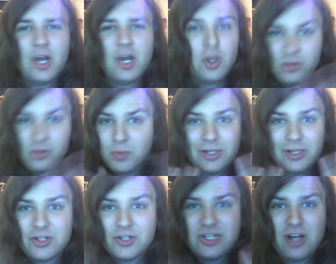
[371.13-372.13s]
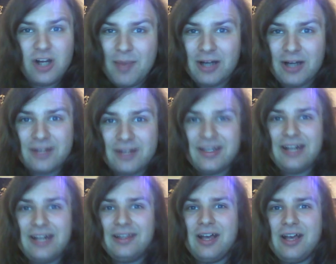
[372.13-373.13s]
No spoilers here, I'm not going to say
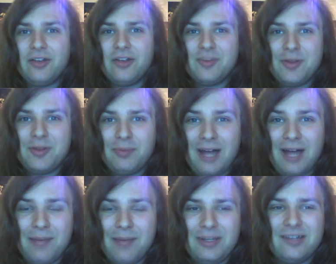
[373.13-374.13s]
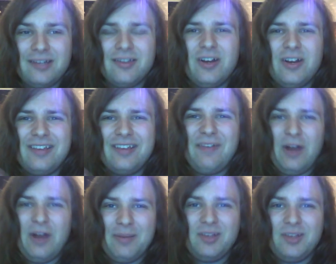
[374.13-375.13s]
anything else about the plot, because there is a
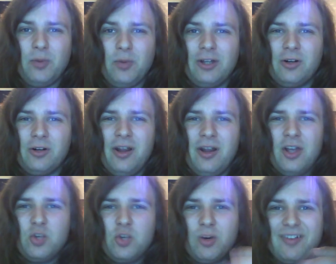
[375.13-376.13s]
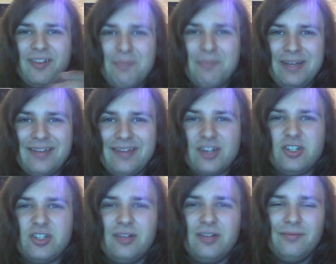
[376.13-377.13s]
very big spoiler towards the
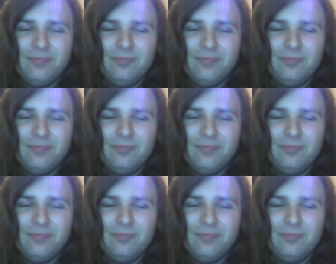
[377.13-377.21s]
midsection